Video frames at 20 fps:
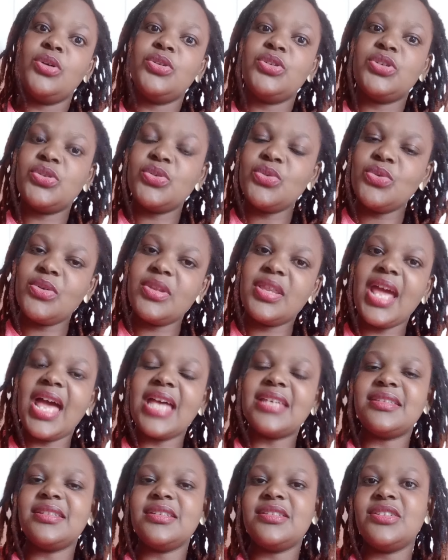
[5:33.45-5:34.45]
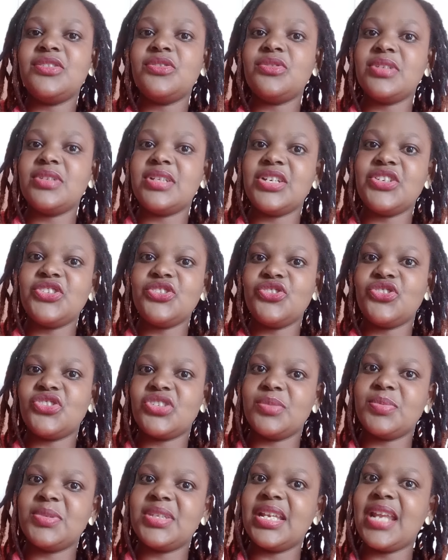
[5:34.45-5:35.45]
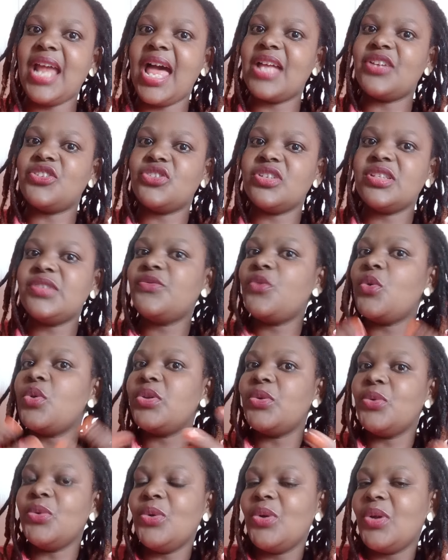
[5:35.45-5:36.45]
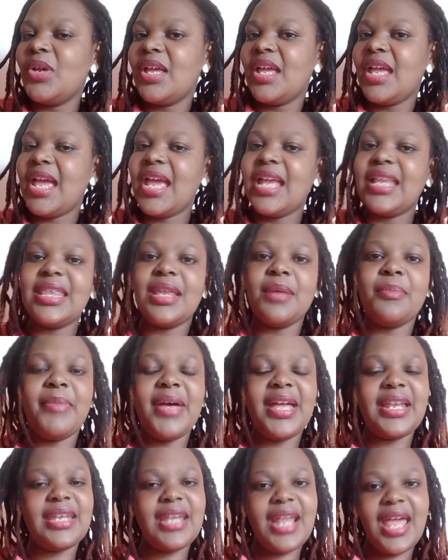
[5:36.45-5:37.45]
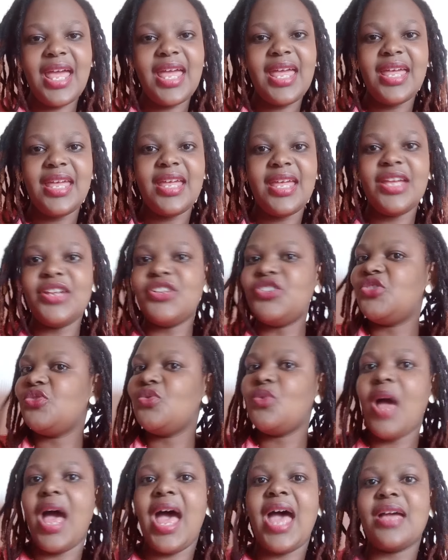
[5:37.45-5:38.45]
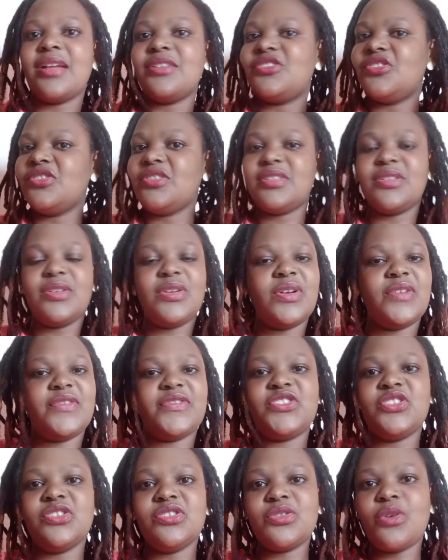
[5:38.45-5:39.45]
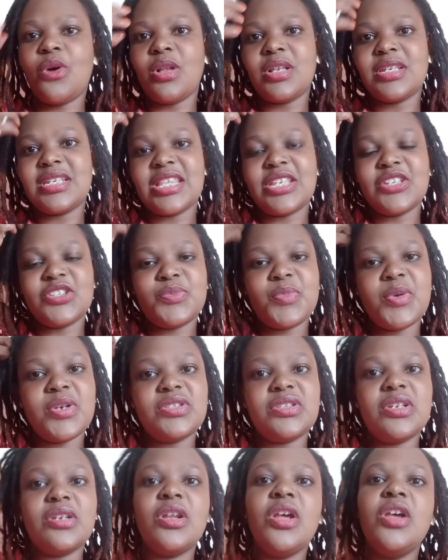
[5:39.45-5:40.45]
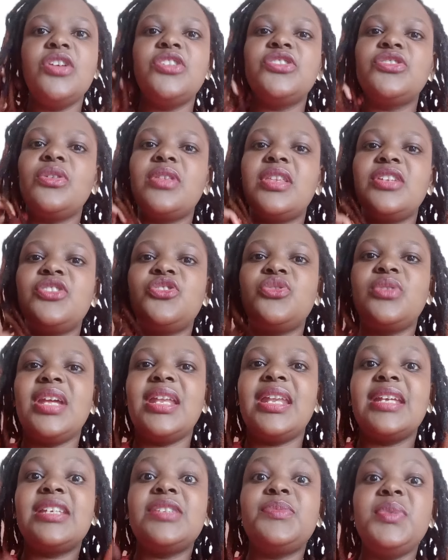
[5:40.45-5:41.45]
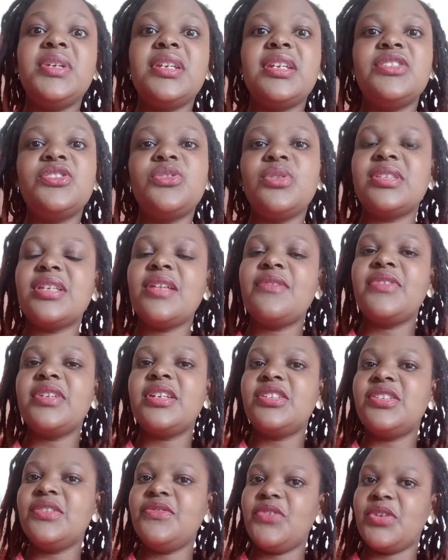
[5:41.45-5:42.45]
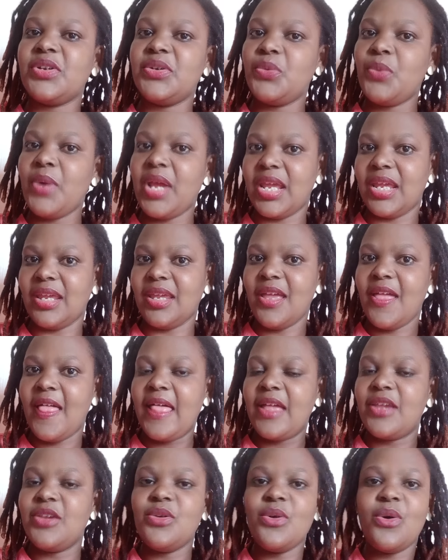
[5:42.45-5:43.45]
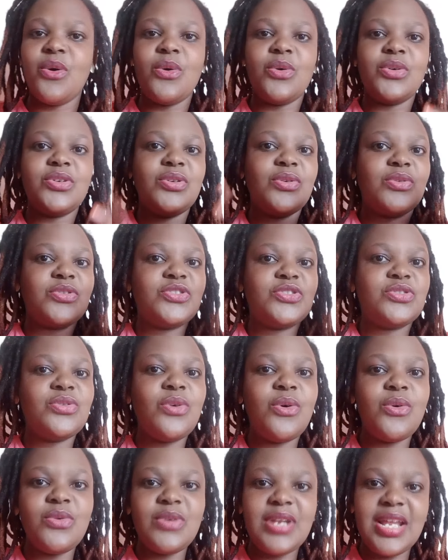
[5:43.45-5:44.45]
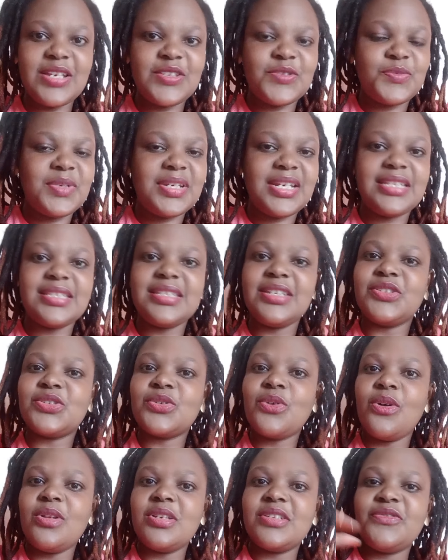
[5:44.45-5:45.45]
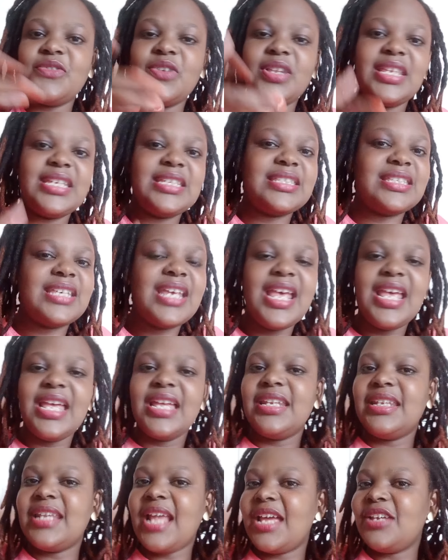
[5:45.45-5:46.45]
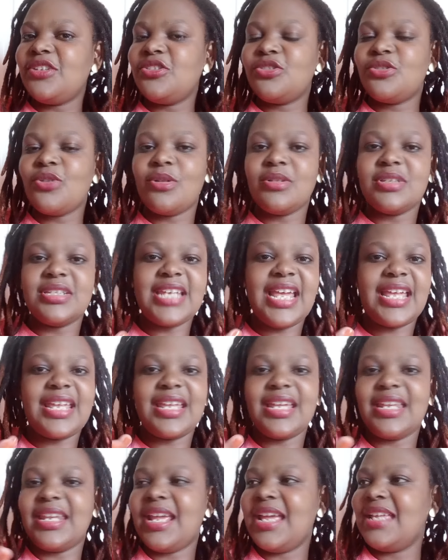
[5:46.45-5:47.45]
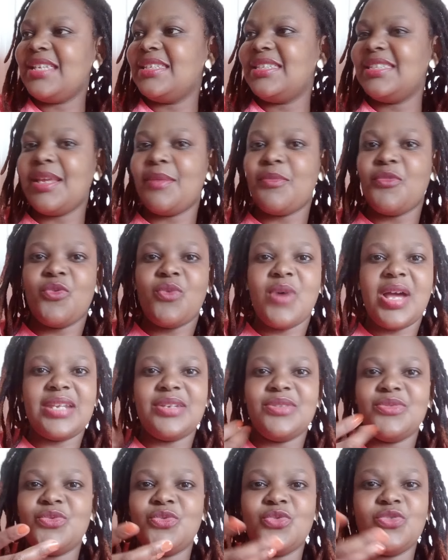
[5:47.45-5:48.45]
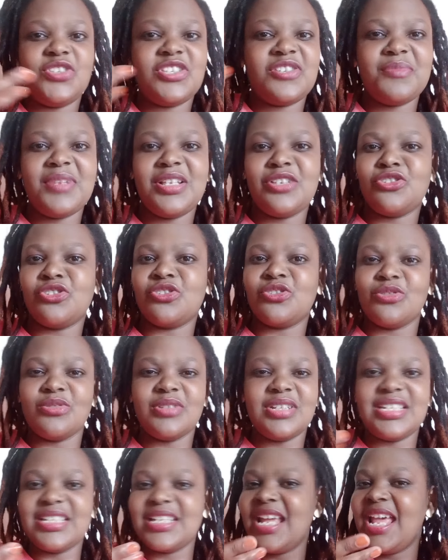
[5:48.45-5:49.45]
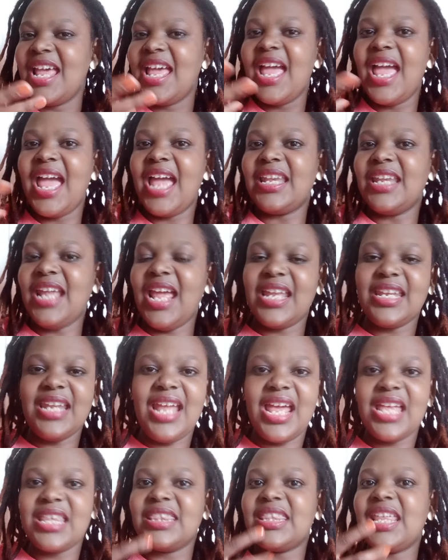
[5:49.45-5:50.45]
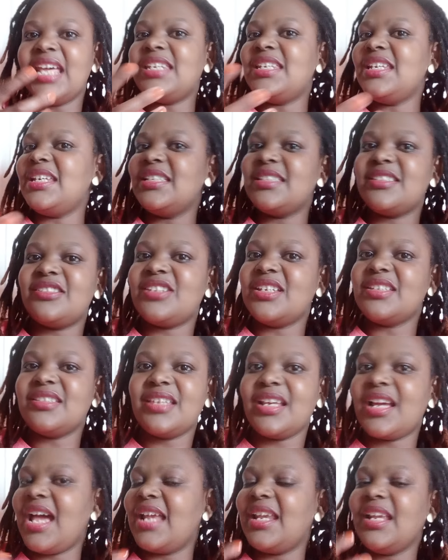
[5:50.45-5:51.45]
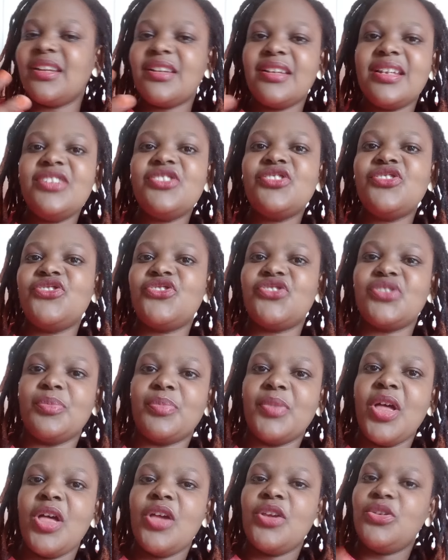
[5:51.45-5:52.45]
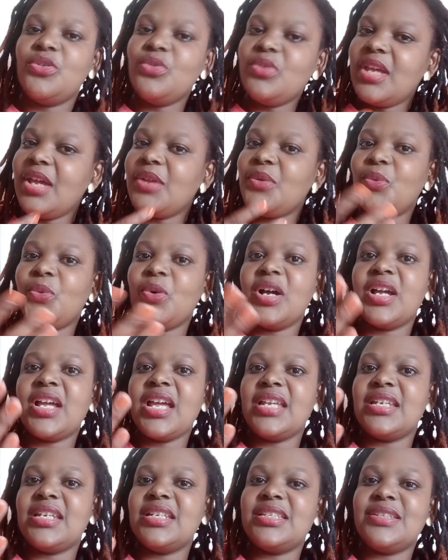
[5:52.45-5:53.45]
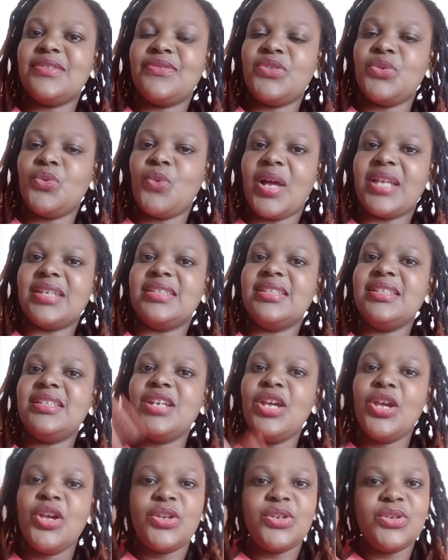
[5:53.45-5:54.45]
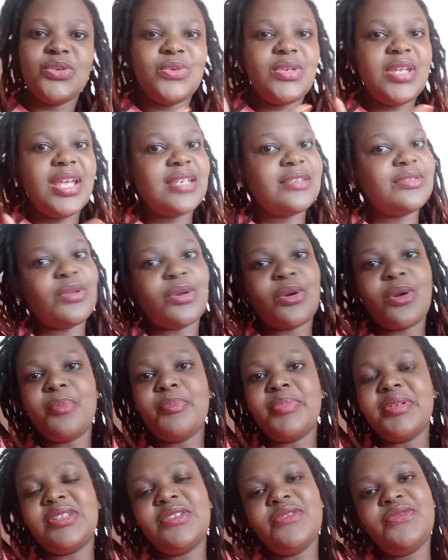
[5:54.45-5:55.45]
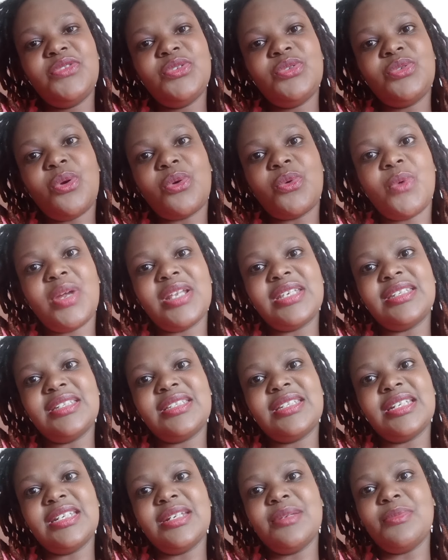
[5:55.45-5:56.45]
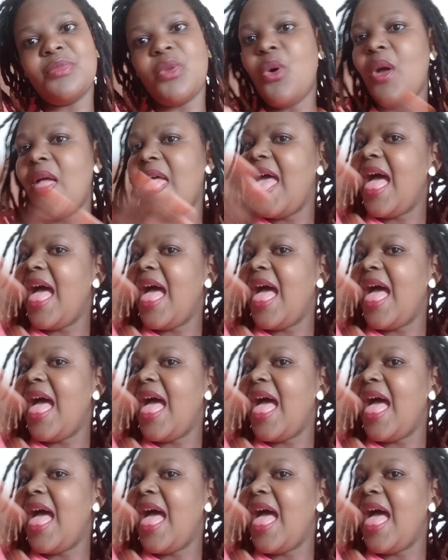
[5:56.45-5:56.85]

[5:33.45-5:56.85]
Two, there are certain relationships that are just for you and the partner, and you have just called this person so that you can experience yourself in a different way. Your soul experiences called for this nice, tall, dark, and handsome one who smells good, and that is just the kind of relationship. You can work at it if you want it. You can drop it if you don't want it anymore.